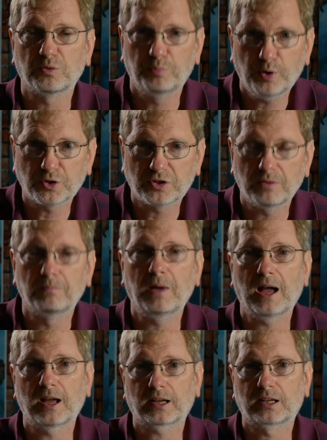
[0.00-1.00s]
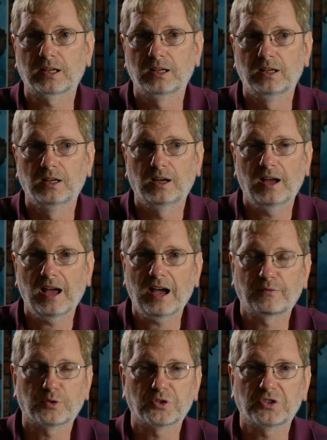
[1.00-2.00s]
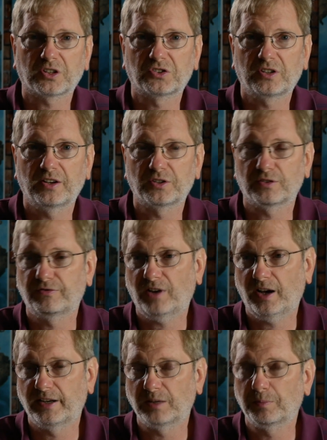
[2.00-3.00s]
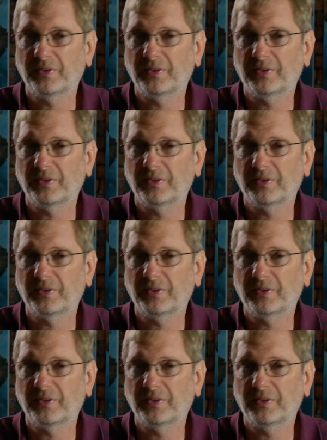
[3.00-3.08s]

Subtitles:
and pushed them back after 6 days of fighting.